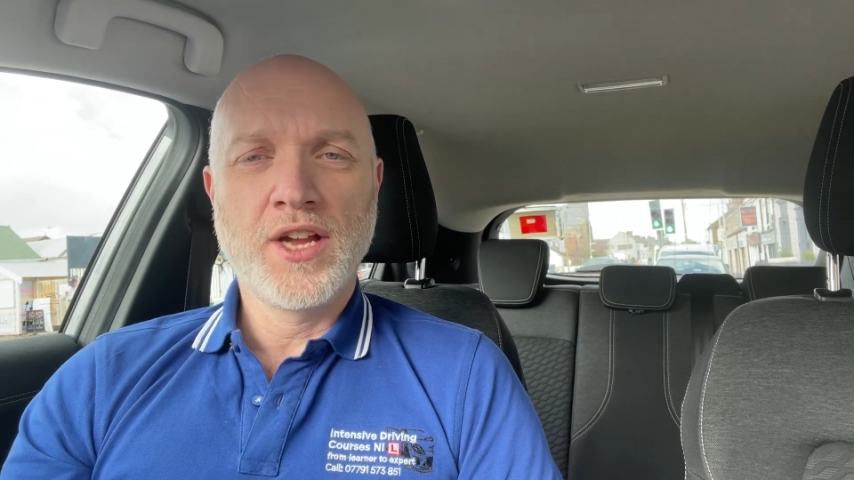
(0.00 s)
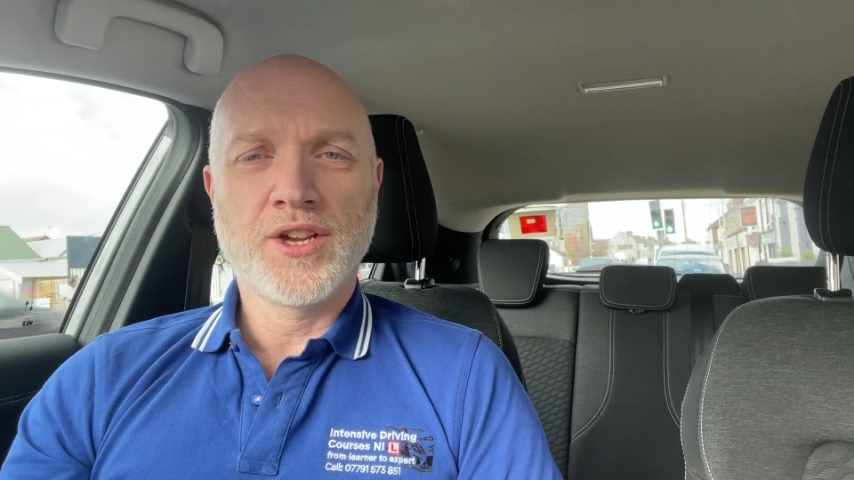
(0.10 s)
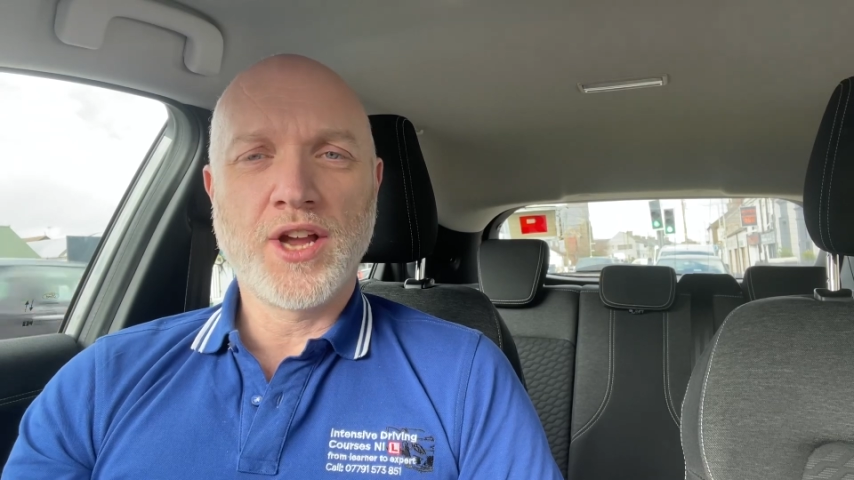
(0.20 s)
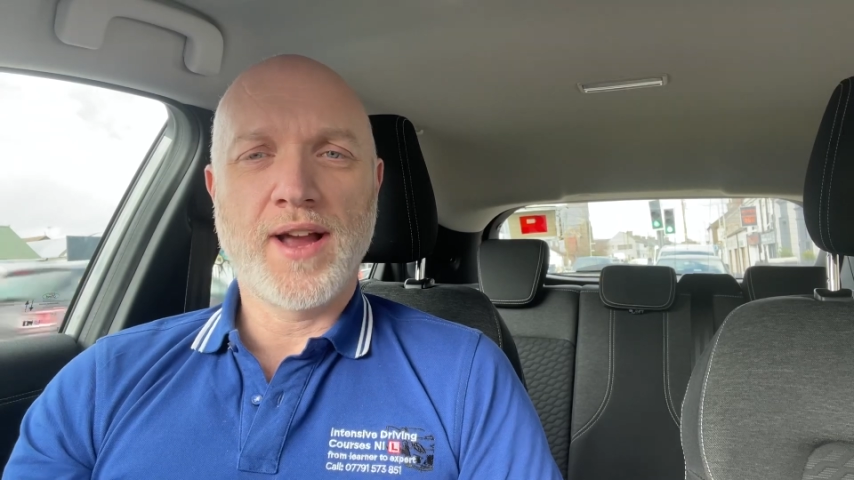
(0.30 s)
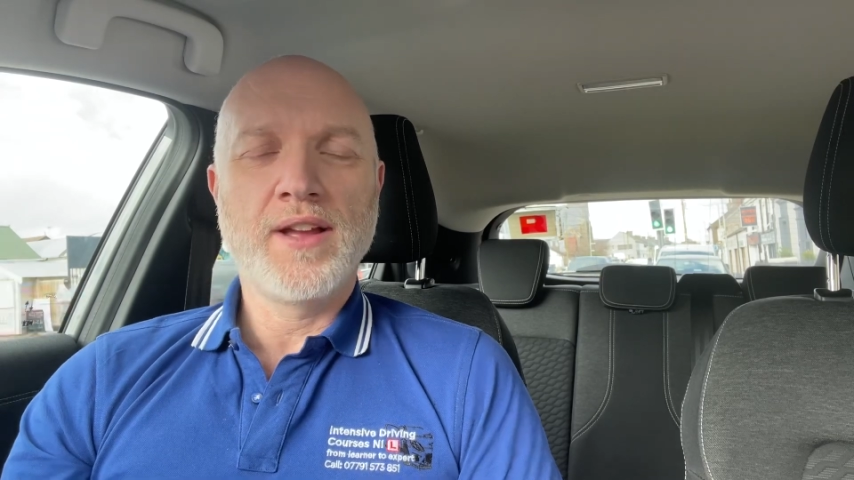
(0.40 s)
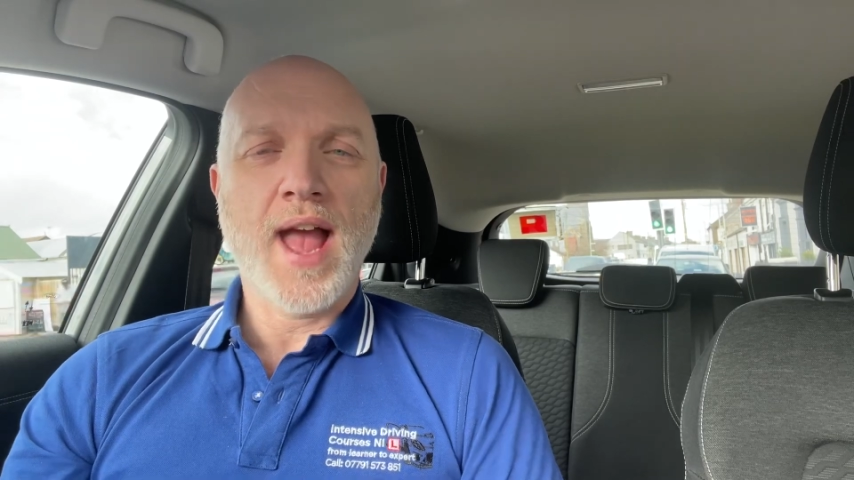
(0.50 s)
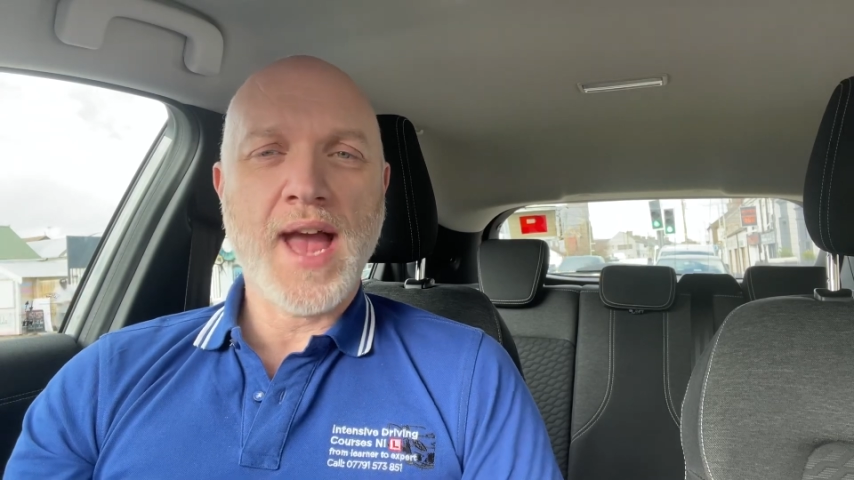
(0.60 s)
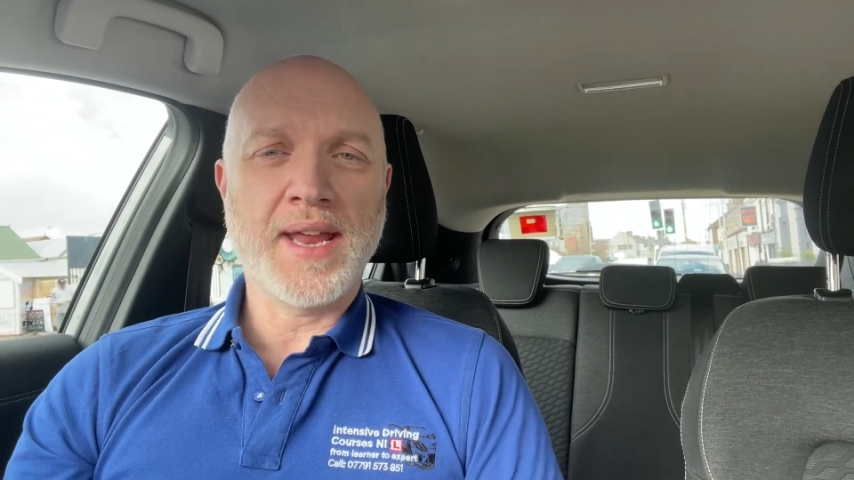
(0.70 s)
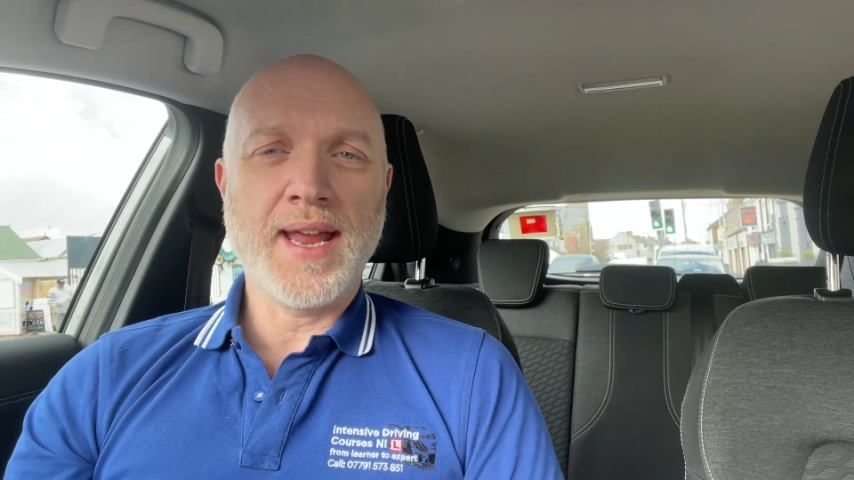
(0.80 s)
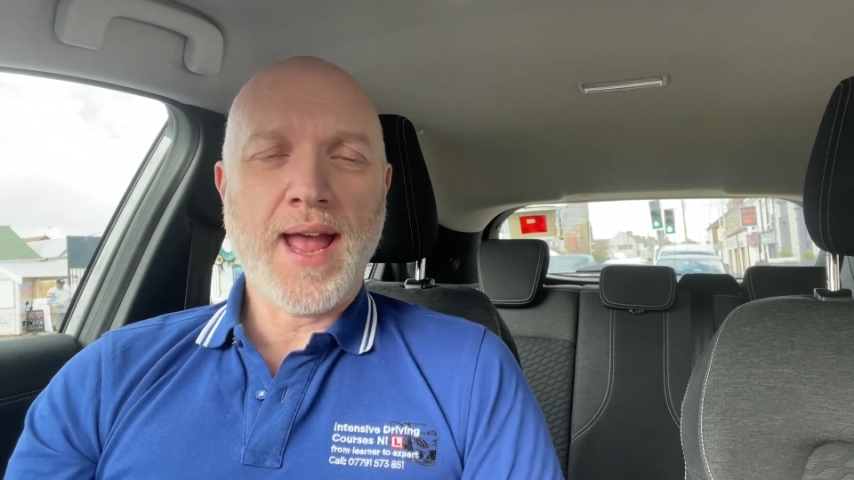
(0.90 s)
Now,
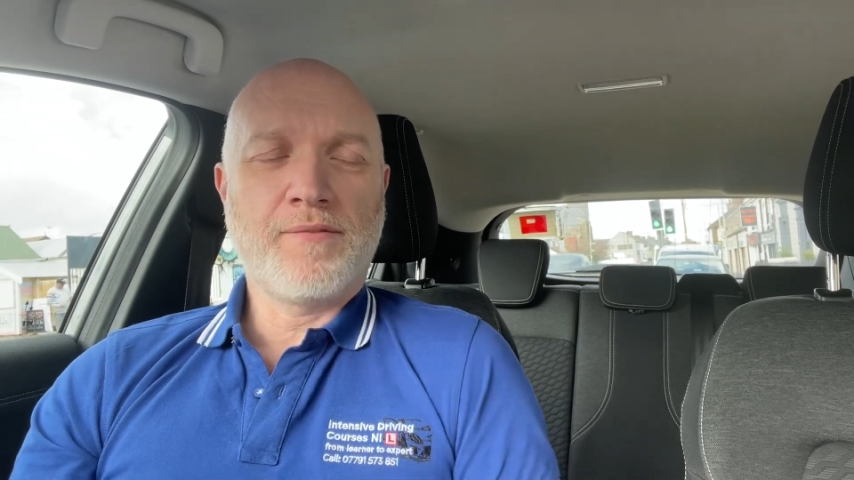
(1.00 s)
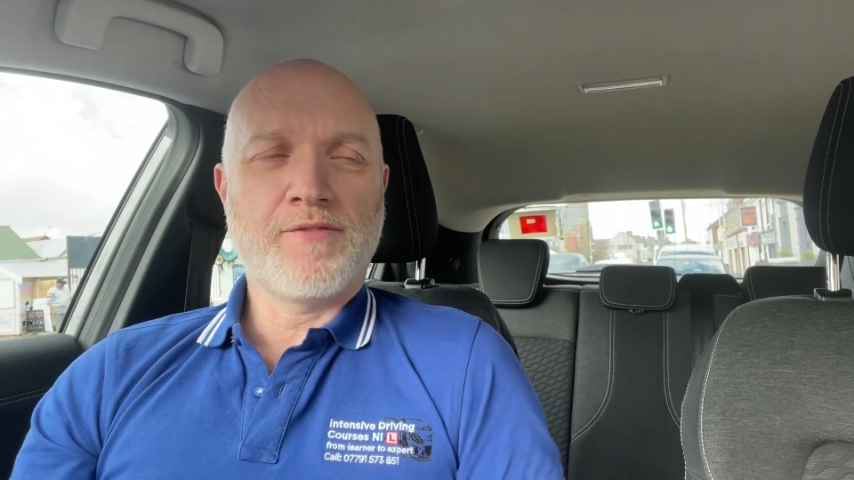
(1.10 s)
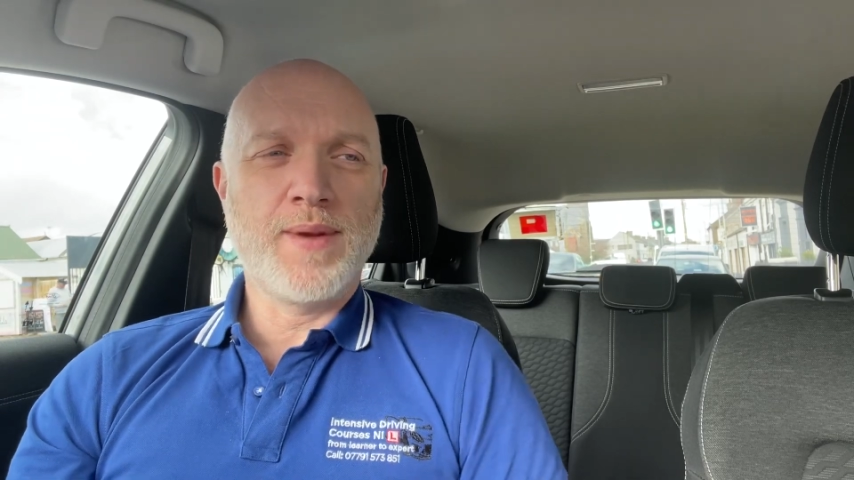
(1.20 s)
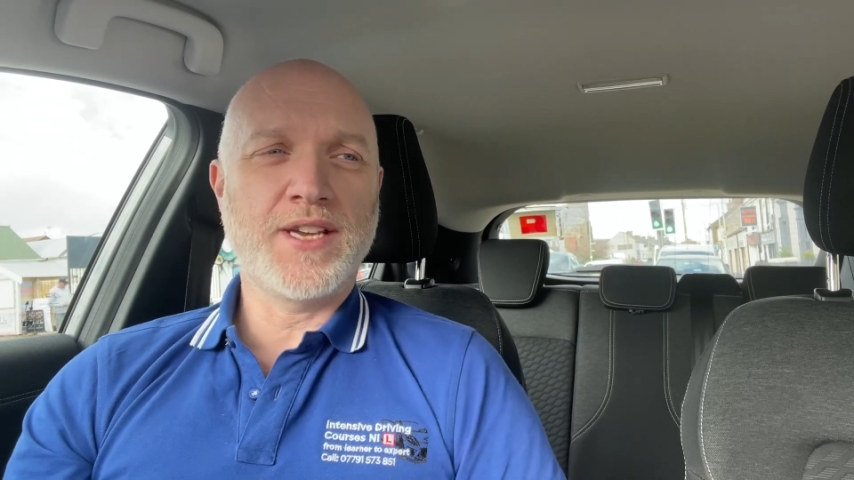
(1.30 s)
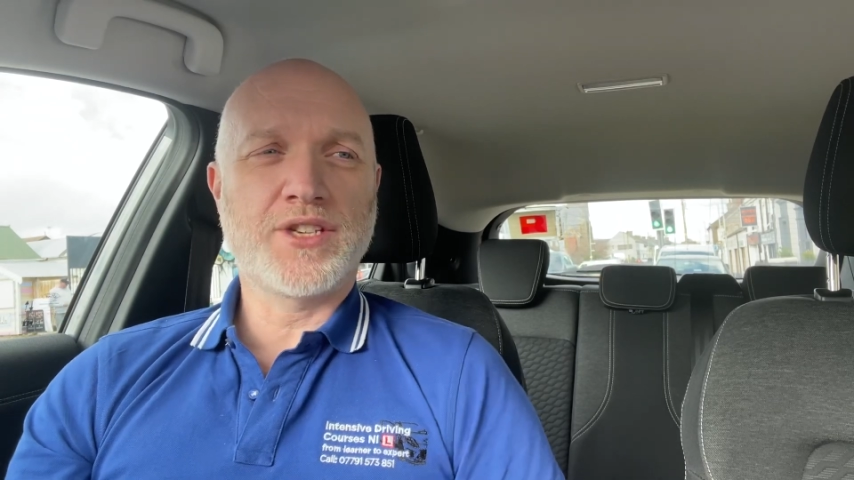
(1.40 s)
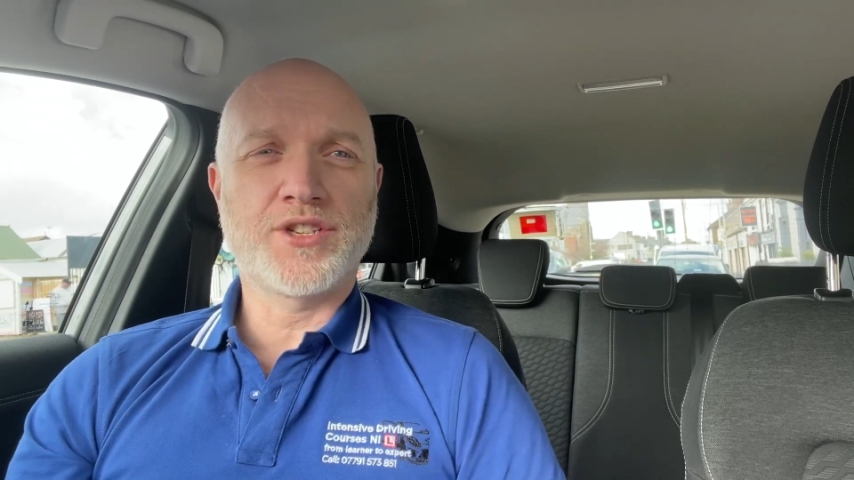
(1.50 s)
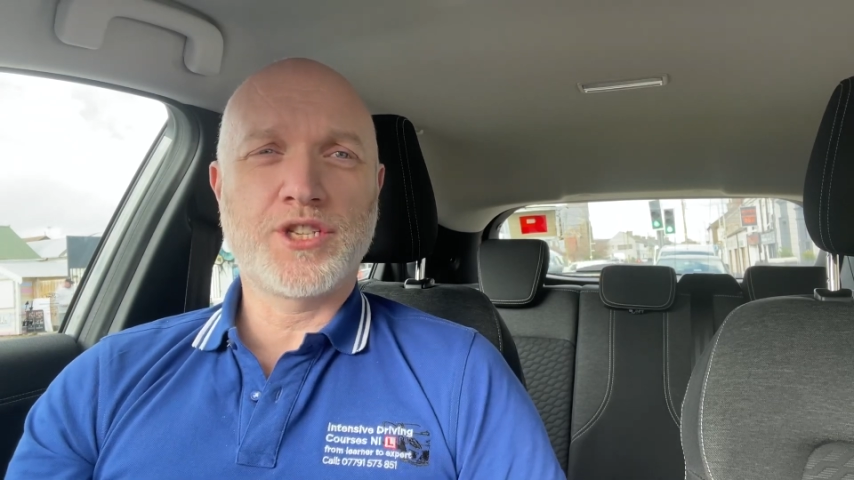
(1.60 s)
any information on